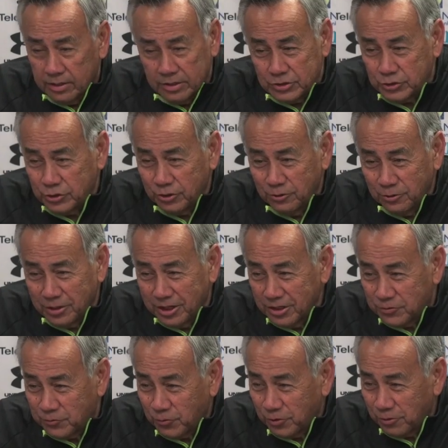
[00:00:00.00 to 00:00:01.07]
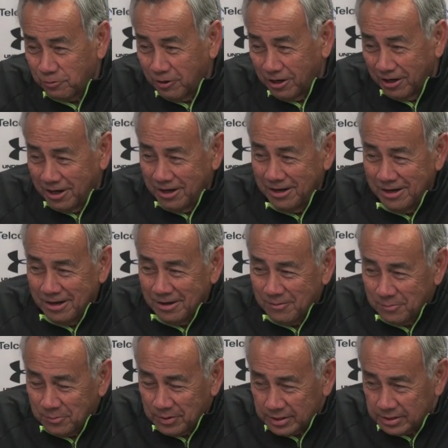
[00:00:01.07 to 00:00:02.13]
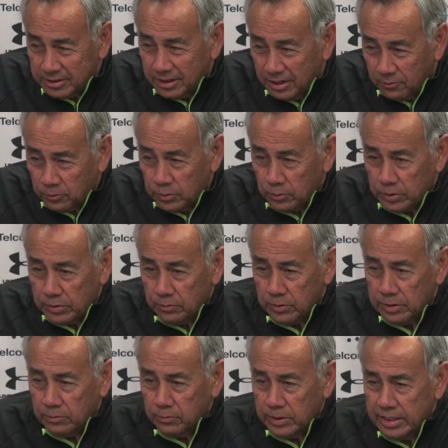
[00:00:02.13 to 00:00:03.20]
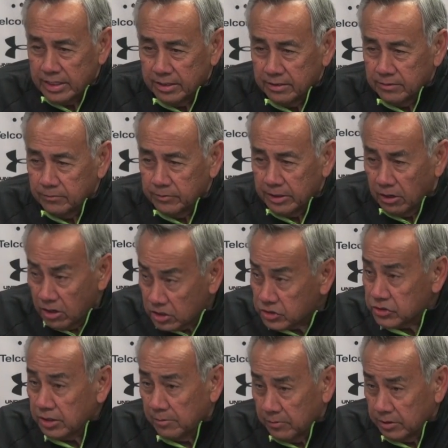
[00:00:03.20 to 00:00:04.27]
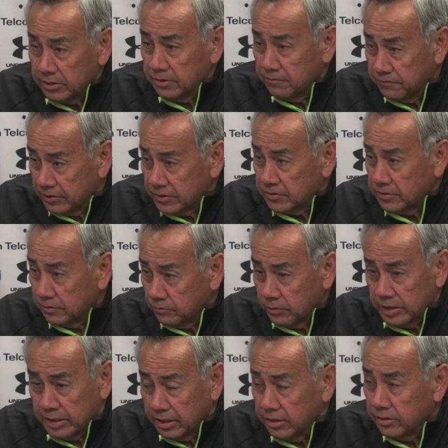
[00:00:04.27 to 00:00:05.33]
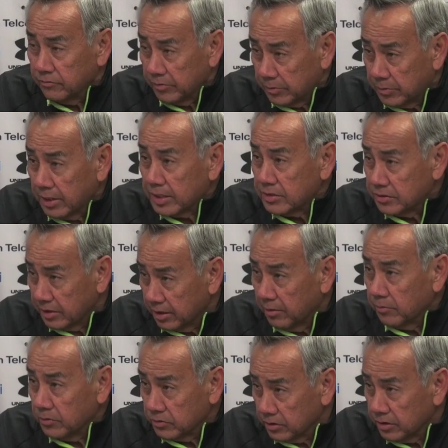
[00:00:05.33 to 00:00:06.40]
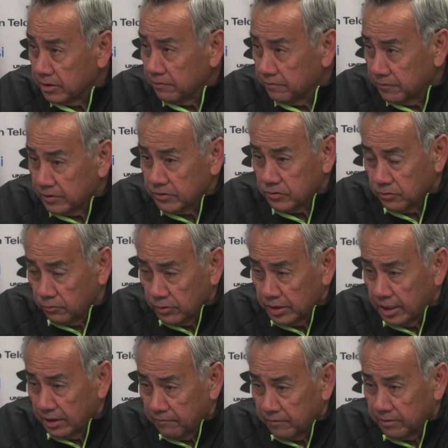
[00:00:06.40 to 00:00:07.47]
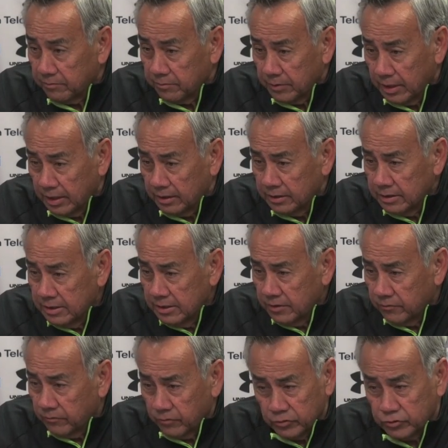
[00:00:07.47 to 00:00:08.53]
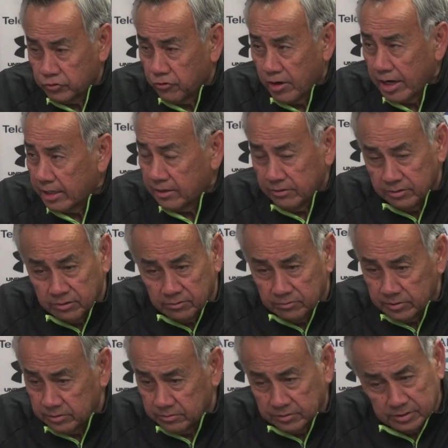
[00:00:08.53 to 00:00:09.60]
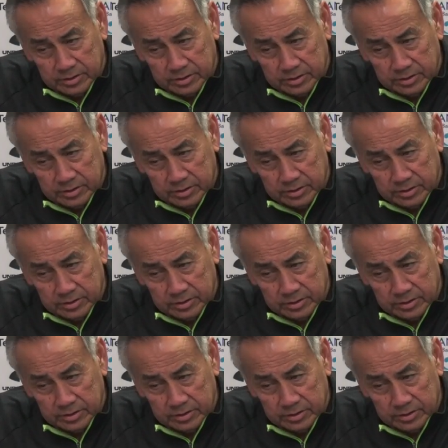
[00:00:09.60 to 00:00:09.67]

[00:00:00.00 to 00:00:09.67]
Well, he still only gets 41, but we lost some on defense, and we needed to replace the numbers on defense. So we gave him first crack. You know,